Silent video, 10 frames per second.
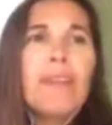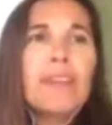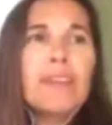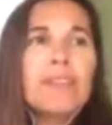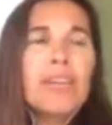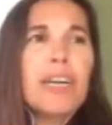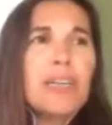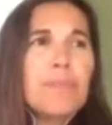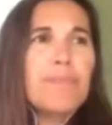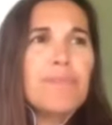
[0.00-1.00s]
can
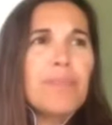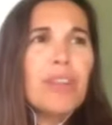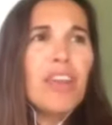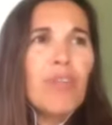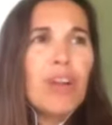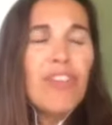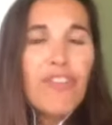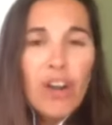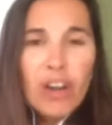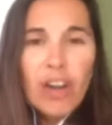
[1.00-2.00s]
um, if we're not
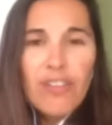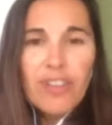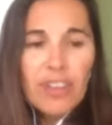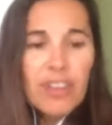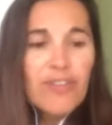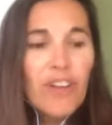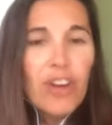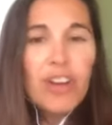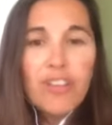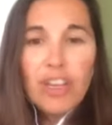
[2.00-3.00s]
far off far
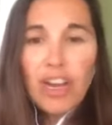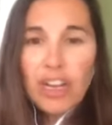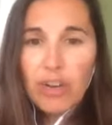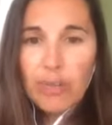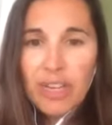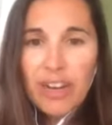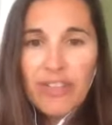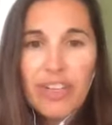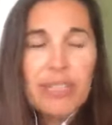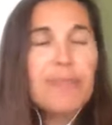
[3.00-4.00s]
enough along in our
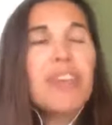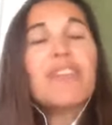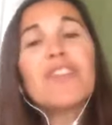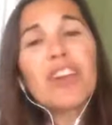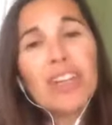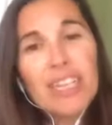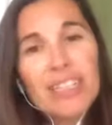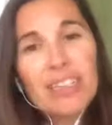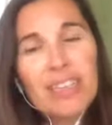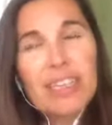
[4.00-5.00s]
recovery it can very
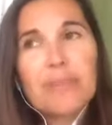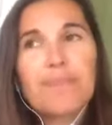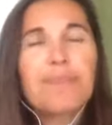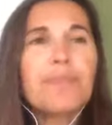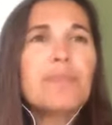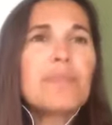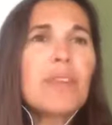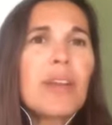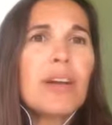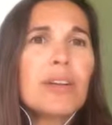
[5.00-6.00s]
easily
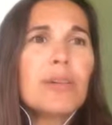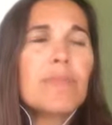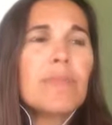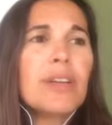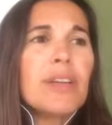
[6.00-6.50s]
um,